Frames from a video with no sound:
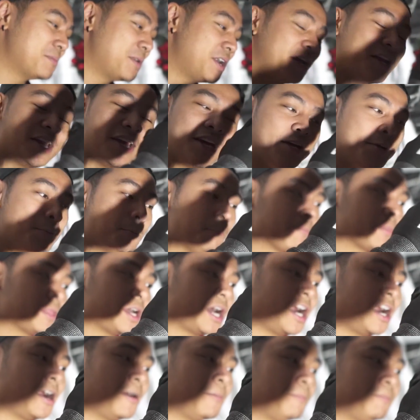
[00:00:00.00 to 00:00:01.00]
But
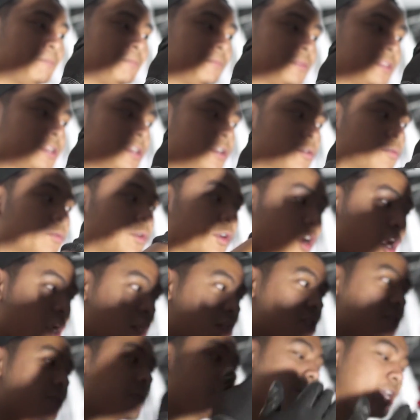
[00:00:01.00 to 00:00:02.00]
we're
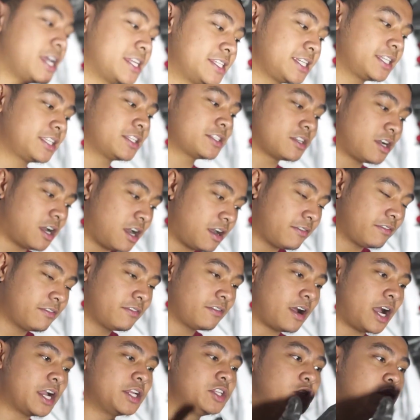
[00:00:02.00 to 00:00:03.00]
regardless if we can't take this off,
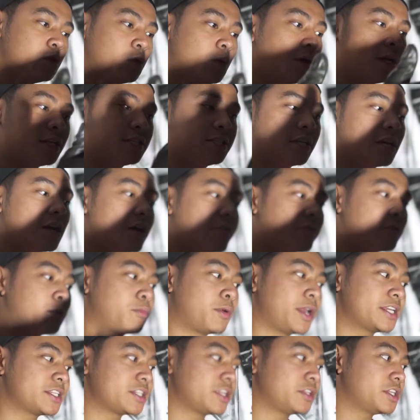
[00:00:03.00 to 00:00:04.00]
I do want to take off the
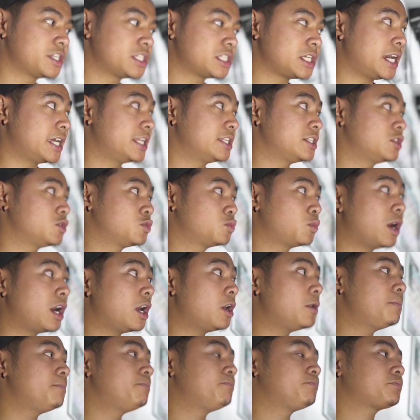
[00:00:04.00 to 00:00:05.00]
brakes on this side as
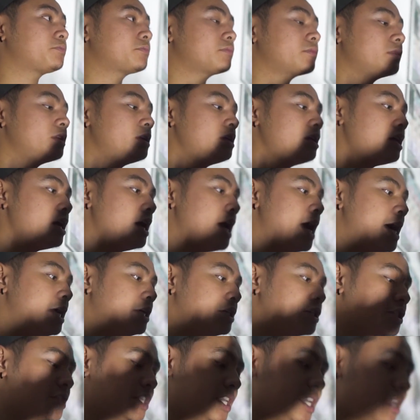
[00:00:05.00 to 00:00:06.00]
well,
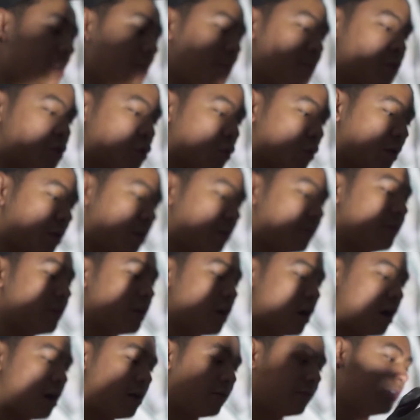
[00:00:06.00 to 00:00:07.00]
and just get a majority of
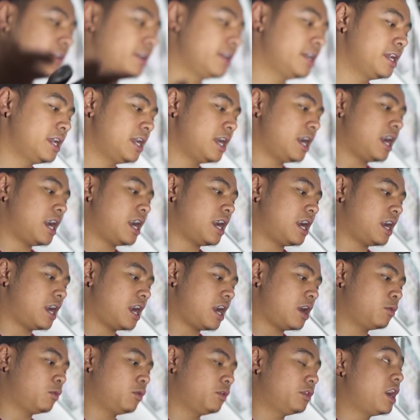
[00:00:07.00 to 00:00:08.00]
it off.
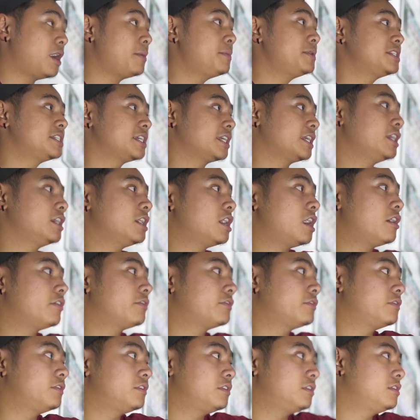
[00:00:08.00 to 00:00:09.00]
I will not be taking
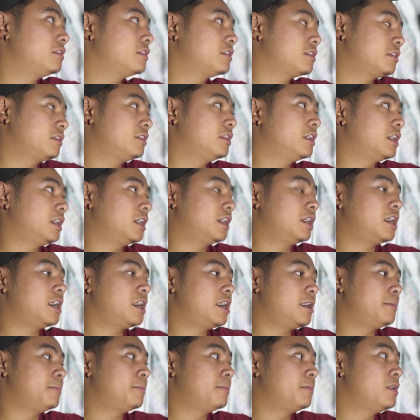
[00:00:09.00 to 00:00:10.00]
off
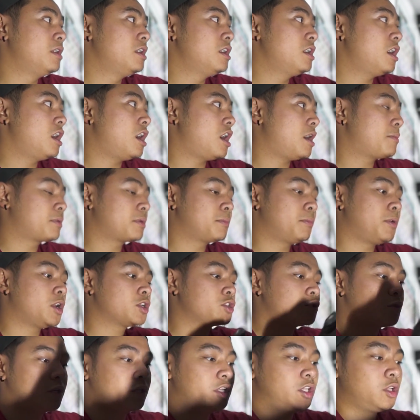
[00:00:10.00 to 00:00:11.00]
the upper
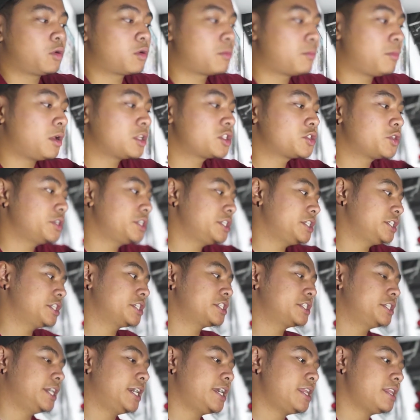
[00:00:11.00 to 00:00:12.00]
ball joint and the lower ball joint
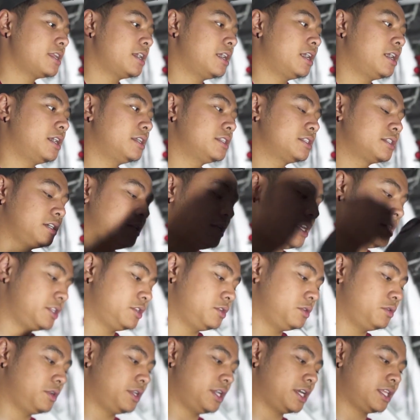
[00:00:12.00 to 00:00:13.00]
just yet until I
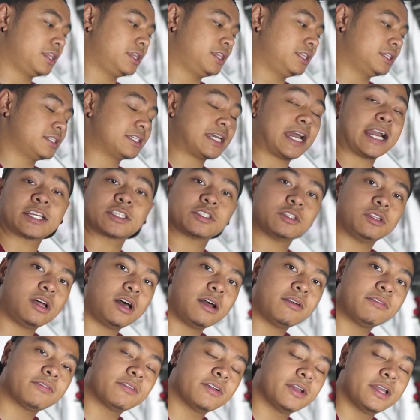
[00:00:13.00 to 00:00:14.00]
do get this axle
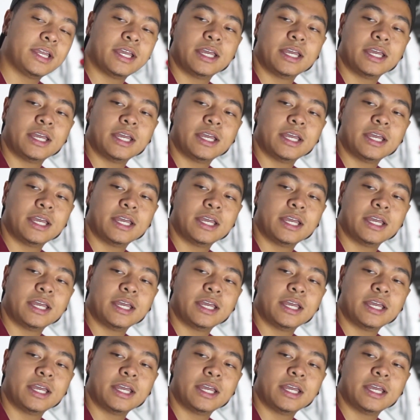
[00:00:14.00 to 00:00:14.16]
off.